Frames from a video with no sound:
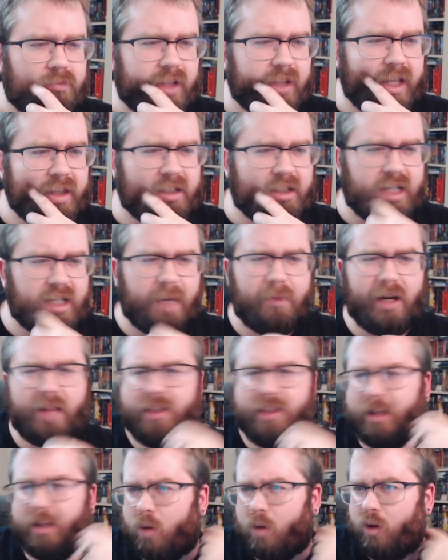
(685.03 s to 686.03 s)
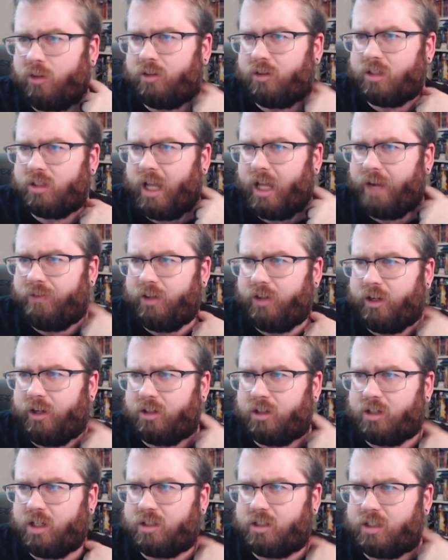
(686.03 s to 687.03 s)
In the timeline, I think Martha's alive in the
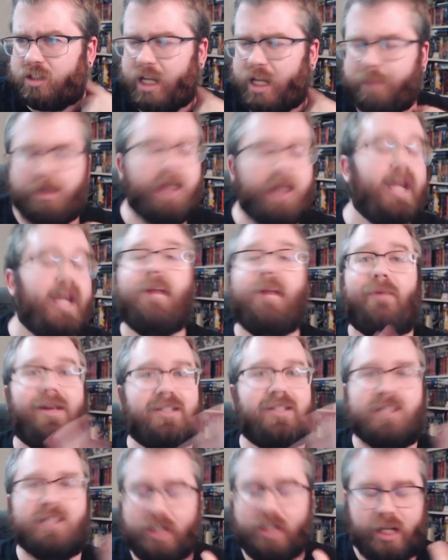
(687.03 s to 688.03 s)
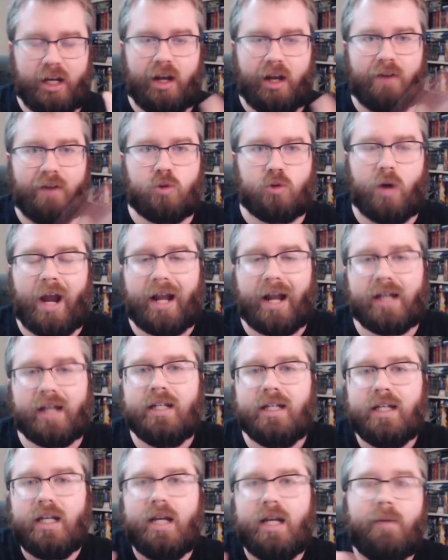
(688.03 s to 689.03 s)
Young Justice timeline. Anyways, getting off track.
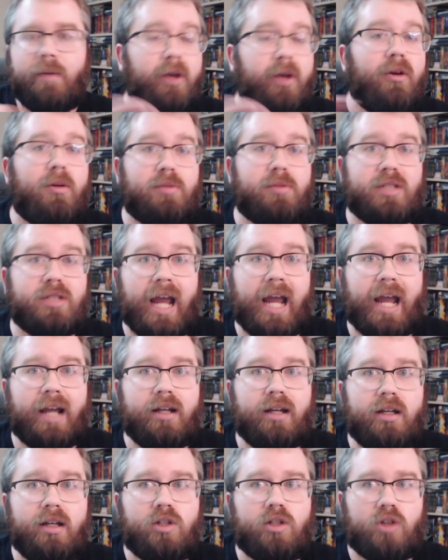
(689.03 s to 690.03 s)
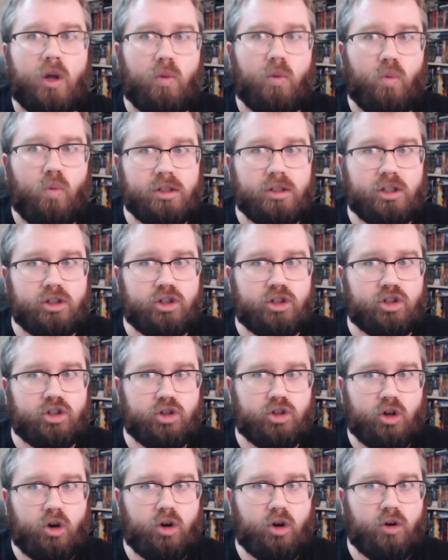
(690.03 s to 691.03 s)
But you know what I'm saying? So I wasn't
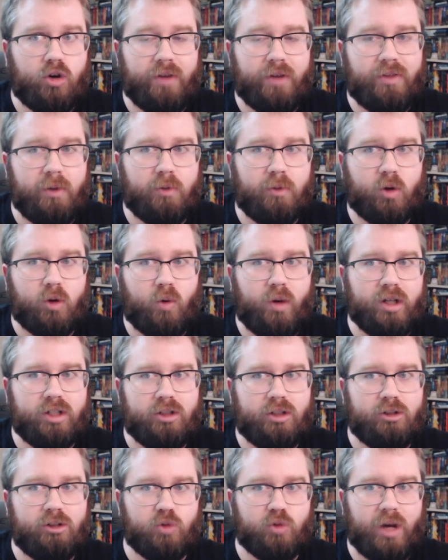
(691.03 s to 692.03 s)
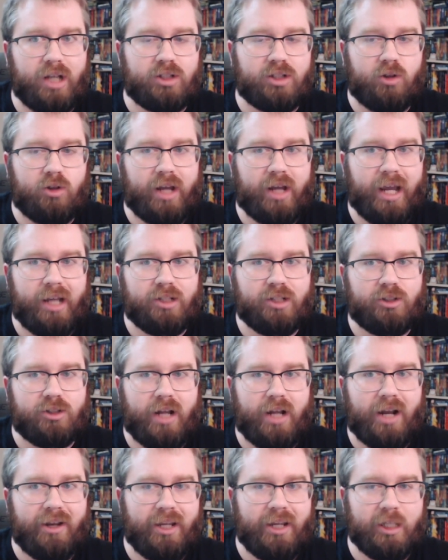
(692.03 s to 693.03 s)
sure if they were going to address, okay, so
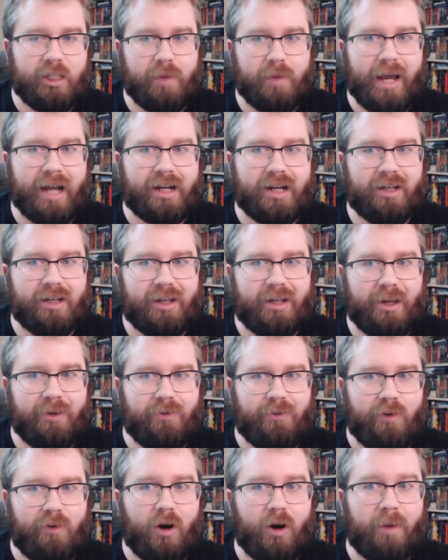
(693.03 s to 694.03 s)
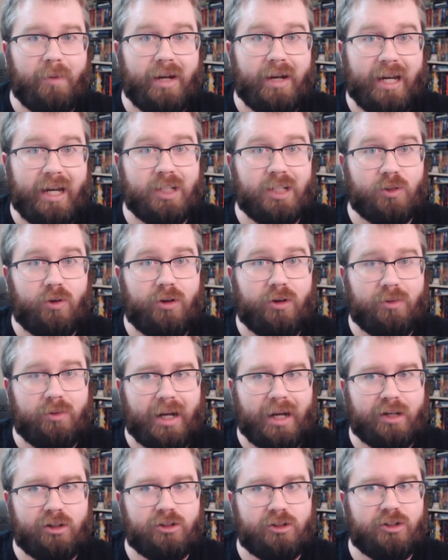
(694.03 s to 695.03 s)
now he's back at Kent Farm and he's going
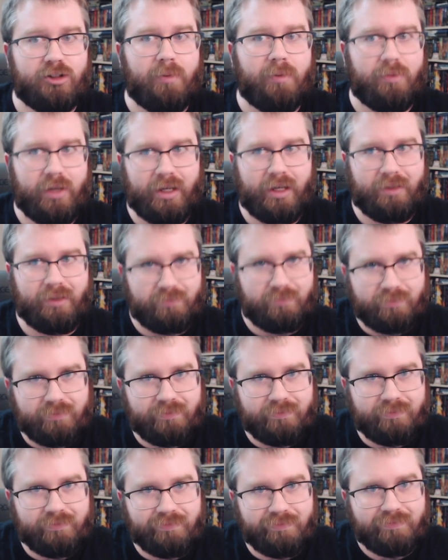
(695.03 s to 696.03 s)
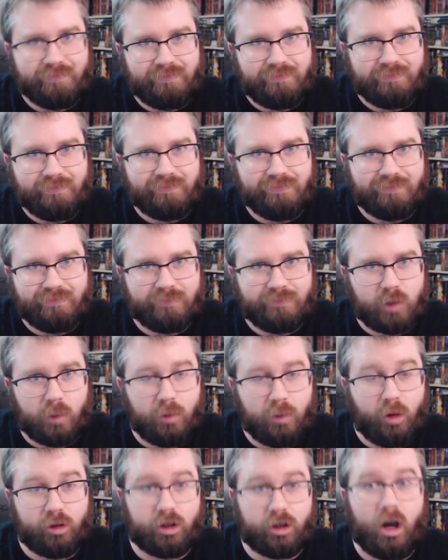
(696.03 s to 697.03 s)
back to the ship that they're
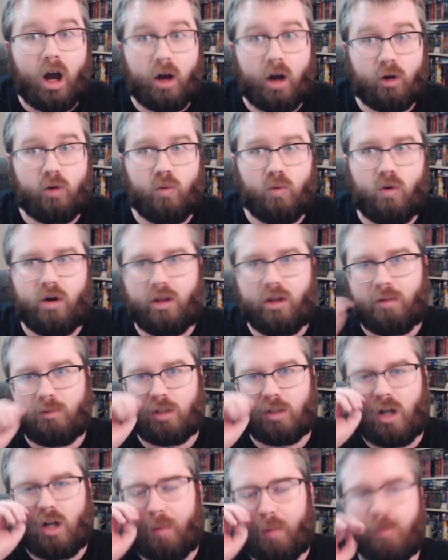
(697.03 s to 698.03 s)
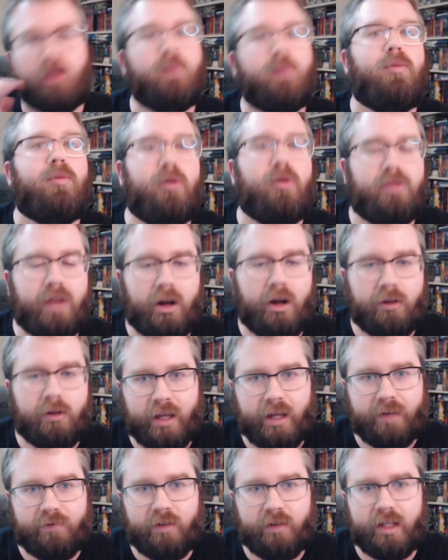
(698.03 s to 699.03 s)
both gone or one of them's gone, but they're both there,
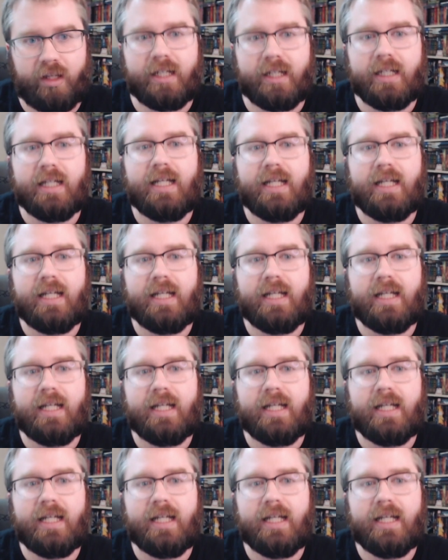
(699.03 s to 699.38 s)
thankfully.